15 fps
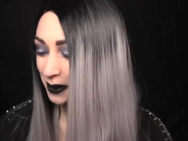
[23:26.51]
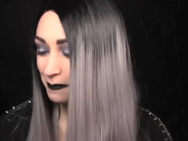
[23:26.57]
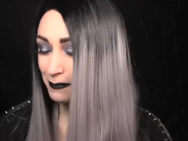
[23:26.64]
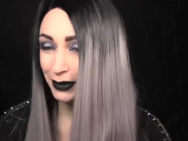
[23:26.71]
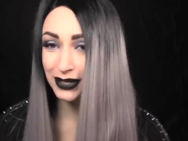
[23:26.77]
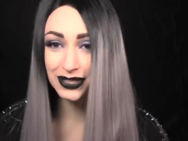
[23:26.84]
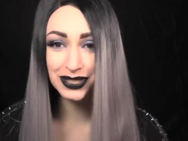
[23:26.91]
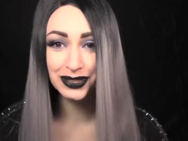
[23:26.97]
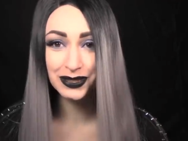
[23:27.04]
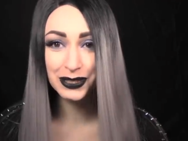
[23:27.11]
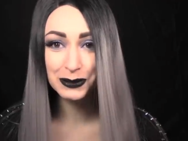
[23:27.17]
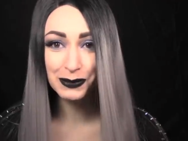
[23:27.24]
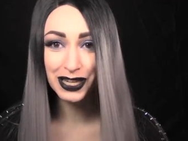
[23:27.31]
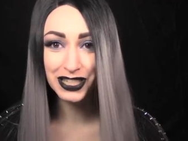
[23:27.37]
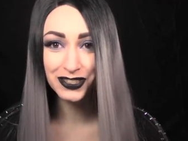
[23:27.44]
Personal
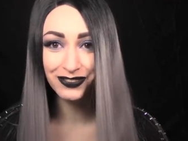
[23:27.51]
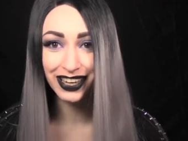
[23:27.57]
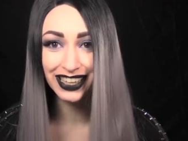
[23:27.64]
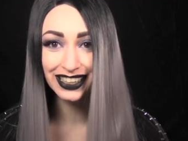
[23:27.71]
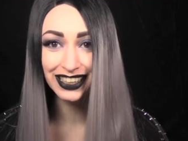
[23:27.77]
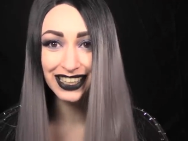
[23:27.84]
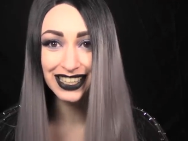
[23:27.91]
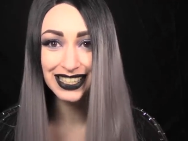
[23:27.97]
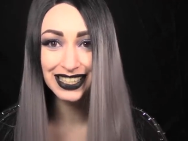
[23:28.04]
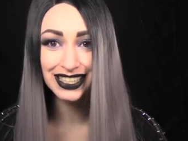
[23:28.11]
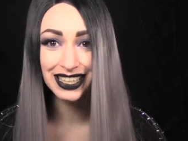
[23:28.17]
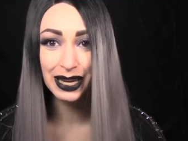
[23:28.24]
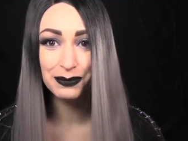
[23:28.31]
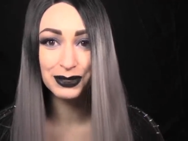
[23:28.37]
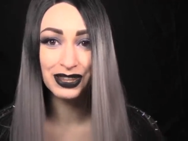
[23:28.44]
space violation
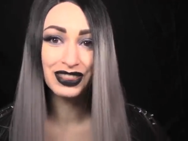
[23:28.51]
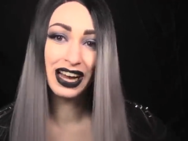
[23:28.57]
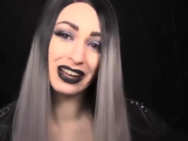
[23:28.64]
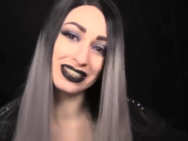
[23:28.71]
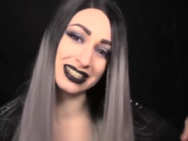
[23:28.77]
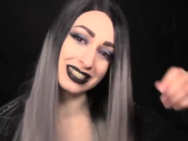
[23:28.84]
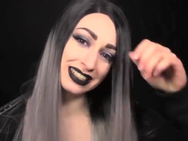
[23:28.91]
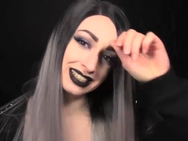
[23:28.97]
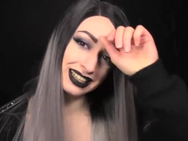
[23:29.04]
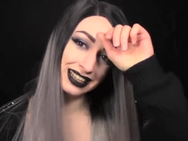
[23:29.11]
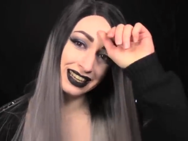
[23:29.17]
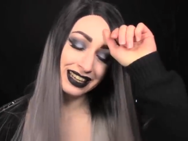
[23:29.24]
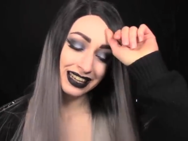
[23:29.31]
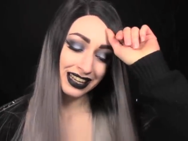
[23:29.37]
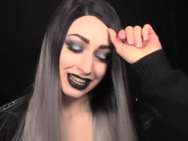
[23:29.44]
times a thousand.
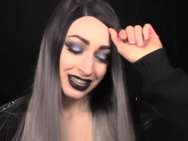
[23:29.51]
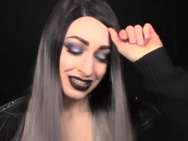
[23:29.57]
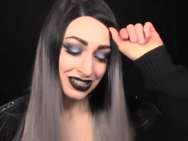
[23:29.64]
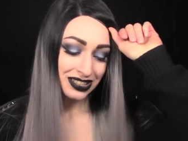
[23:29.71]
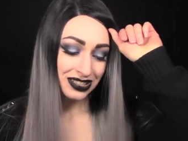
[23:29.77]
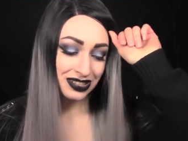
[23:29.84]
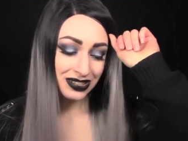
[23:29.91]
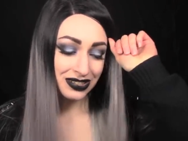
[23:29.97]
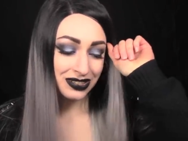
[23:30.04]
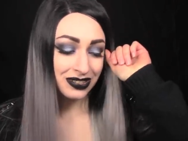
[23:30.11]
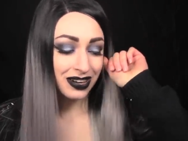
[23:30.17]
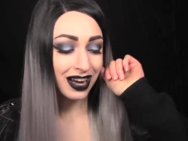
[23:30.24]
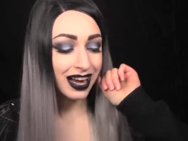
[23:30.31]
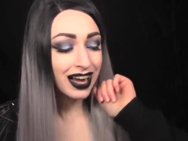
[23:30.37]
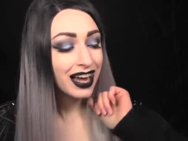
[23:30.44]

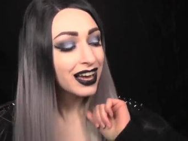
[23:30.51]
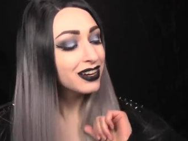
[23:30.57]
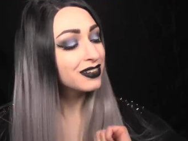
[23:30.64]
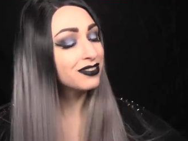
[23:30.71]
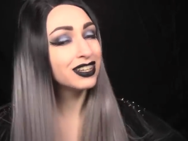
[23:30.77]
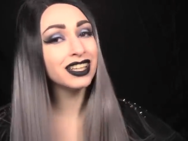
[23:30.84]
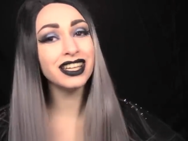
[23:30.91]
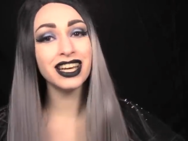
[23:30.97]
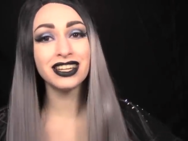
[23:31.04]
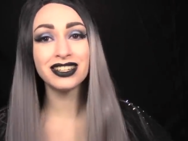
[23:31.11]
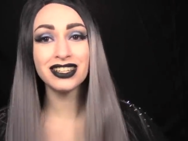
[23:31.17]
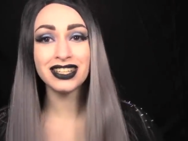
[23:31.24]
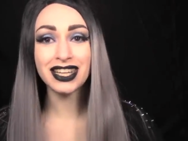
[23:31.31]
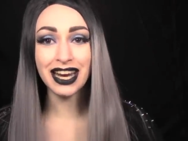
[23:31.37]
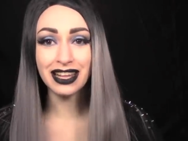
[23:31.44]
So I don't really
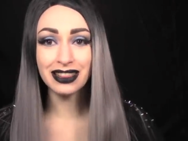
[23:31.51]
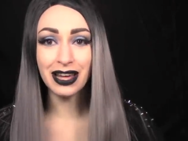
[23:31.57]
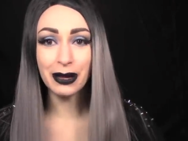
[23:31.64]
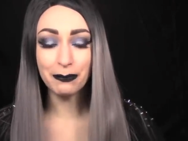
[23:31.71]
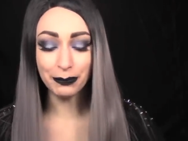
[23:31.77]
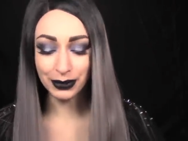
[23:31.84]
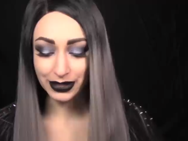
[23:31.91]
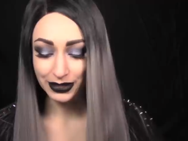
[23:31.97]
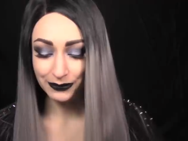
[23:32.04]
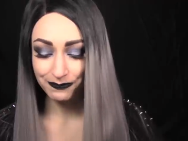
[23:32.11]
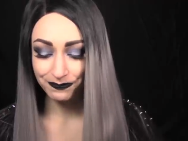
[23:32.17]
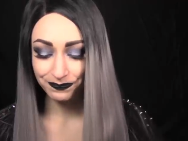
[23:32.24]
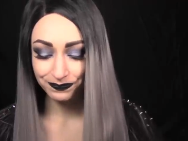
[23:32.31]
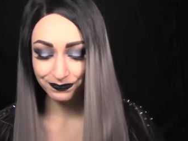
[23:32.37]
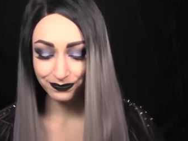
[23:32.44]
understand that, but
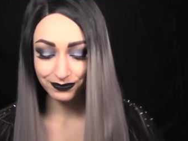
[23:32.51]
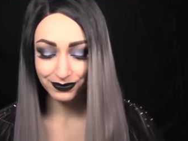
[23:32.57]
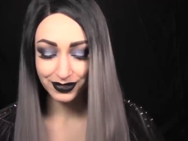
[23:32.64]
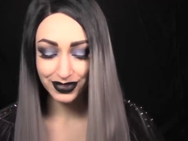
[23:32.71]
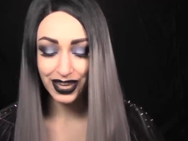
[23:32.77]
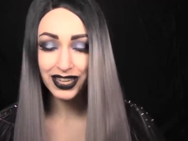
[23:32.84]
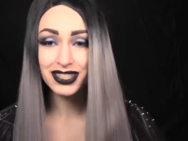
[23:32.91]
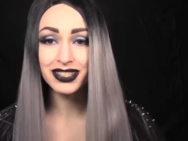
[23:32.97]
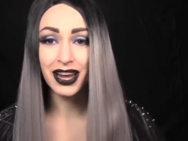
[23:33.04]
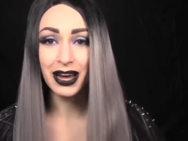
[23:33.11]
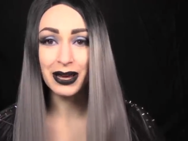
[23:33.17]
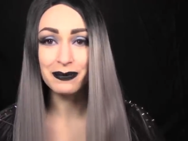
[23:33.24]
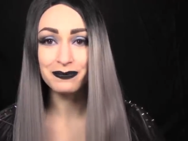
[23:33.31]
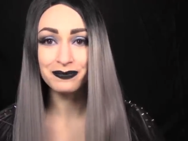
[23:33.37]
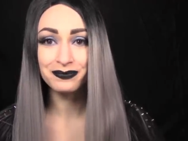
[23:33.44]
next
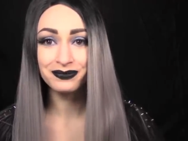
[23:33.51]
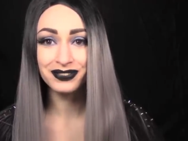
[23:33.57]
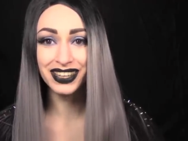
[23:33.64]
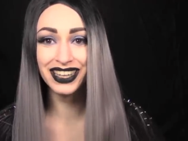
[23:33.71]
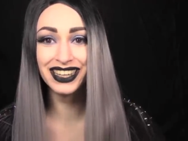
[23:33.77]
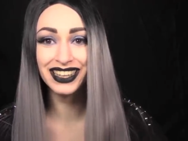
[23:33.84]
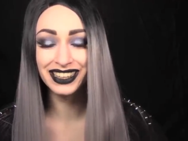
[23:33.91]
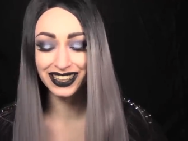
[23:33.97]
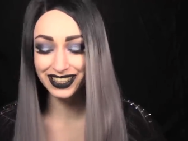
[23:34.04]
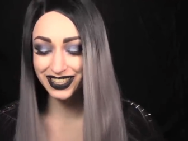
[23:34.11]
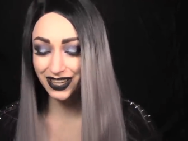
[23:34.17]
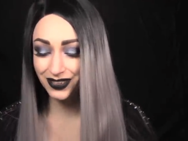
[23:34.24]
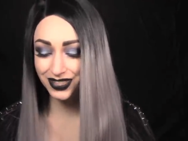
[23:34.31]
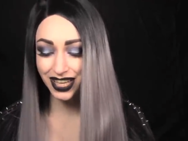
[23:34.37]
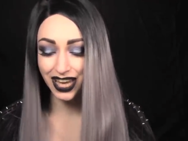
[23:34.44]
time, because
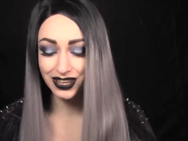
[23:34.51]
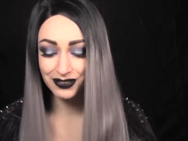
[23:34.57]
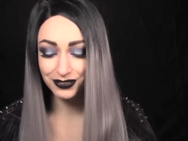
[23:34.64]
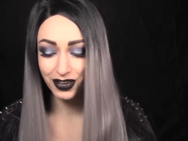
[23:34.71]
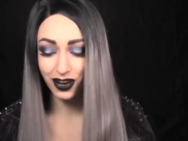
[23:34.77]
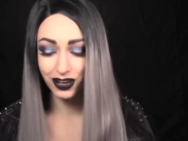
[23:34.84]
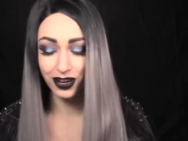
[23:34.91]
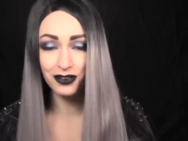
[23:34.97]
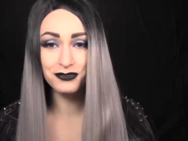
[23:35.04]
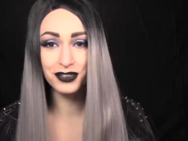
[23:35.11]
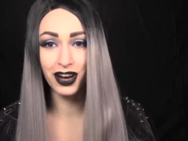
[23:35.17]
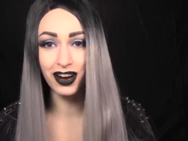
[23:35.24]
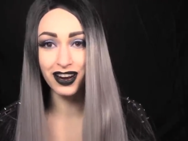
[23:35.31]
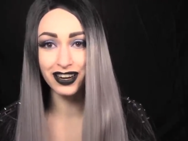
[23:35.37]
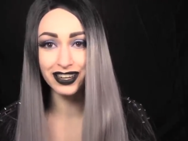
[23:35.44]
I was kind of caught off
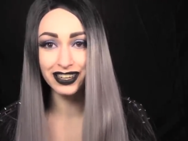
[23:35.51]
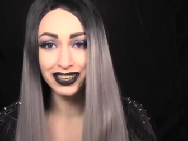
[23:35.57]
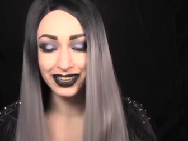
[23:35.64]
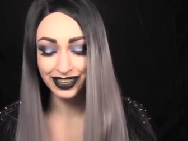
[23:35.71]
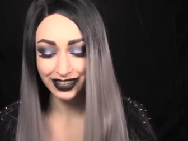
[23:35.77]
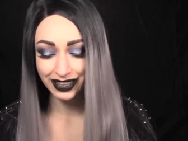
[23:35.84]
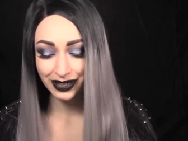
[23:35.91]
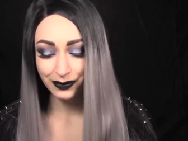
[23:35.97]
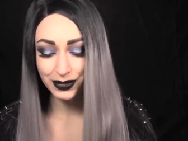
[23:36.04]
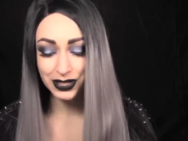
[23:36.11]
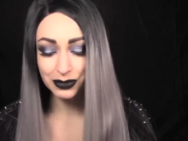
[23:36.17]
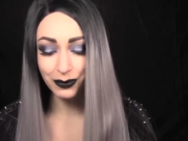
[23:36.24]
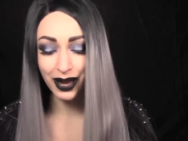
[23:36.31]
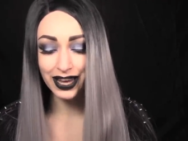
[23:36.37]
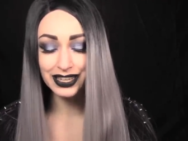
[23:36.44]
guard, which
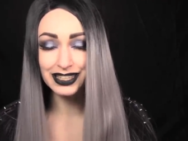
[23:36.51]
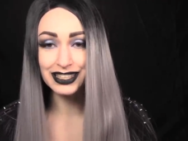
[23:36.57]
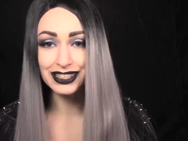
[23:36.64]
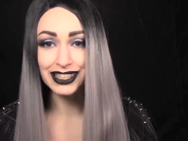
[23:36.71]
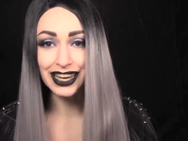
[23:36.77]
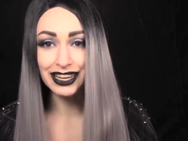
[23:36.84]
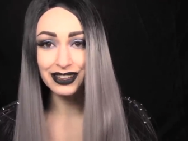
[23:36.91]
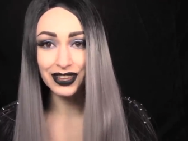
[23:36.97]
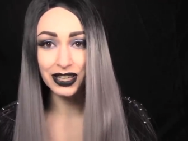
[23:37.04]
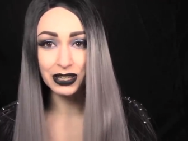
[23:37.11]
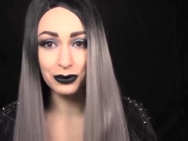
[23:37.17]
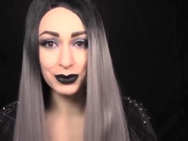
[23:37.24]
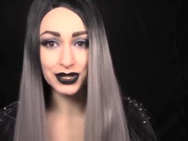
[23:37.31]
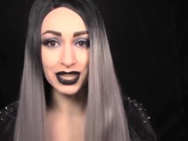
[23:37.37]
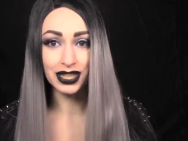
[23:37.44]
is why I didn't say anything, or was